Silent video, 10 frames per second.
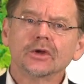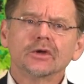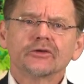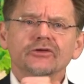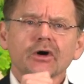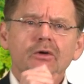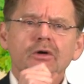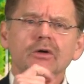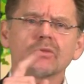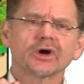So,
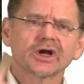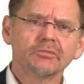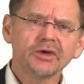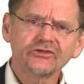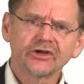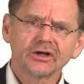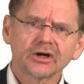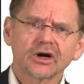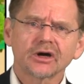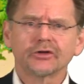what are missing
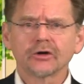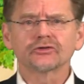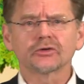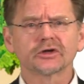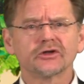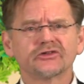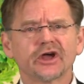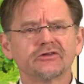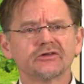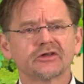are those
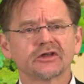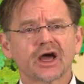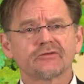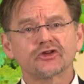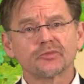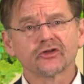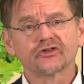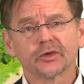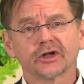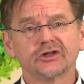organizations that have
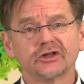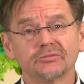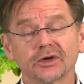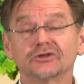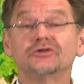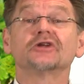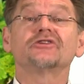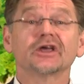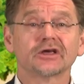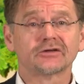responsibility but do not
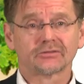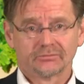take it.